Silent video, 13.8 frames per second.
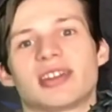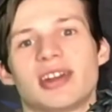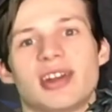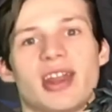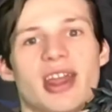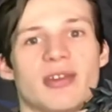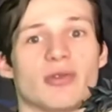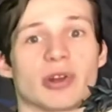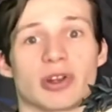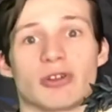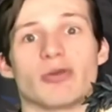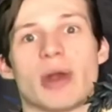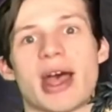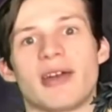and
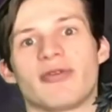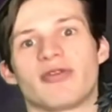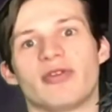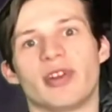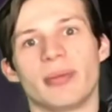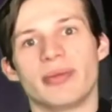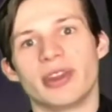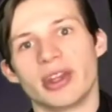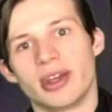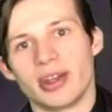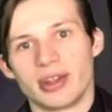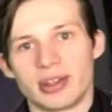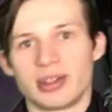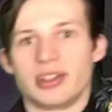regret from the
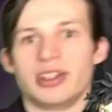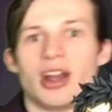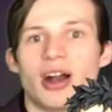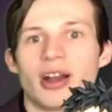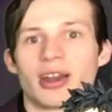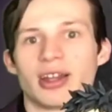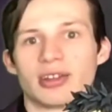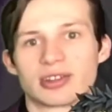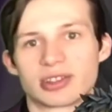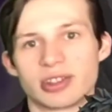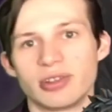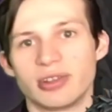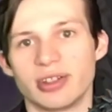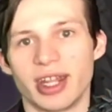young
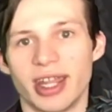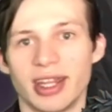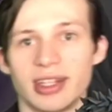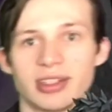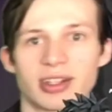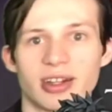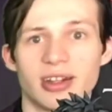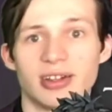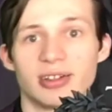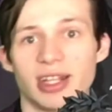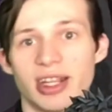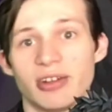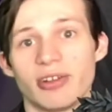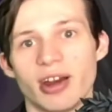student intern
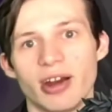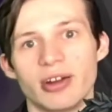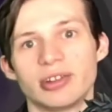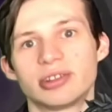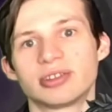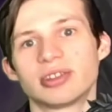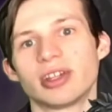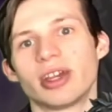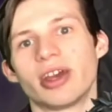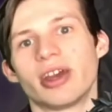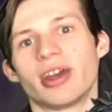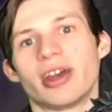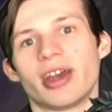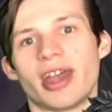heroes
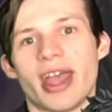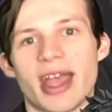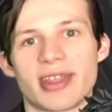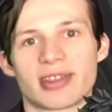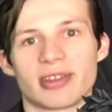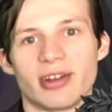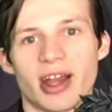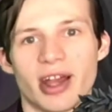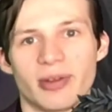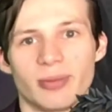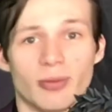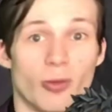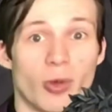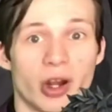as they're on
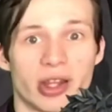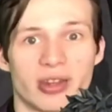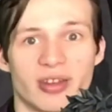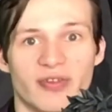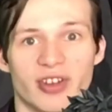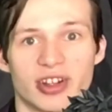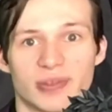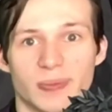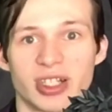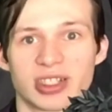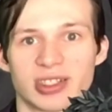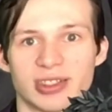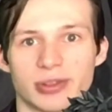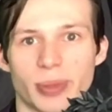one of their first missions,
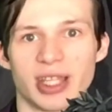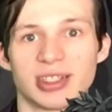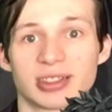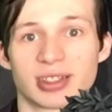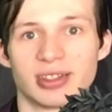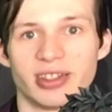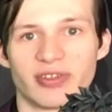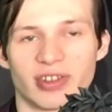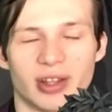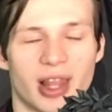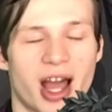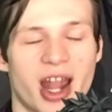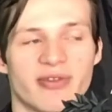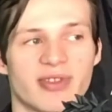basically, for a lot
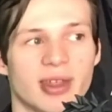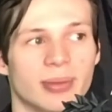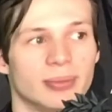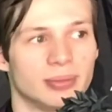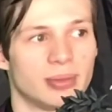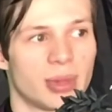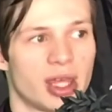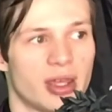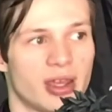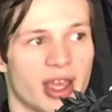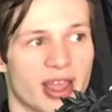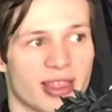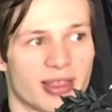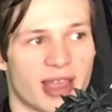of them,
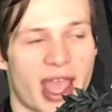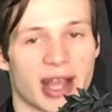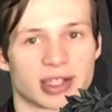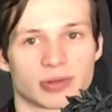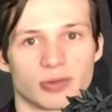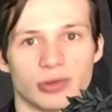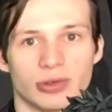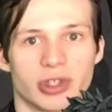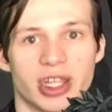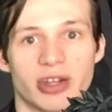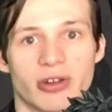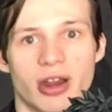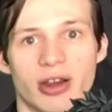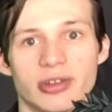as actual
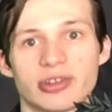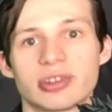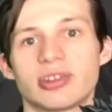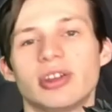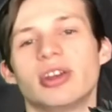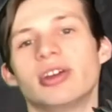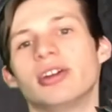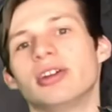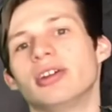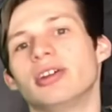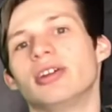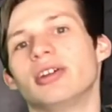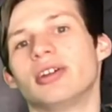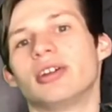heroes.
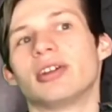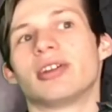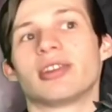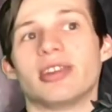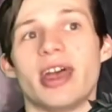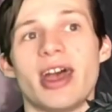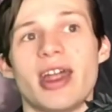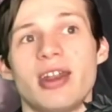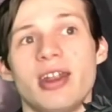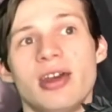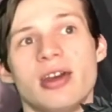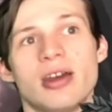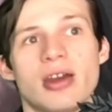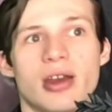Then
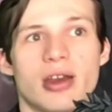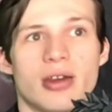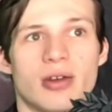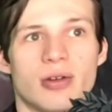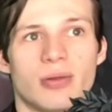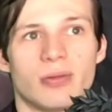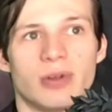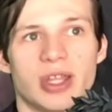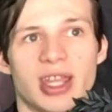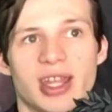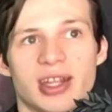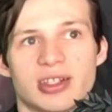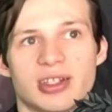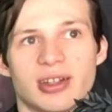we get
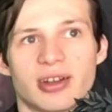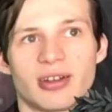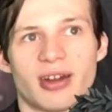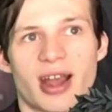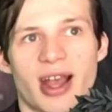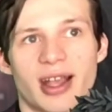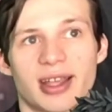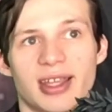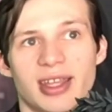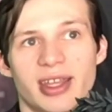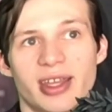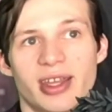Shigaraki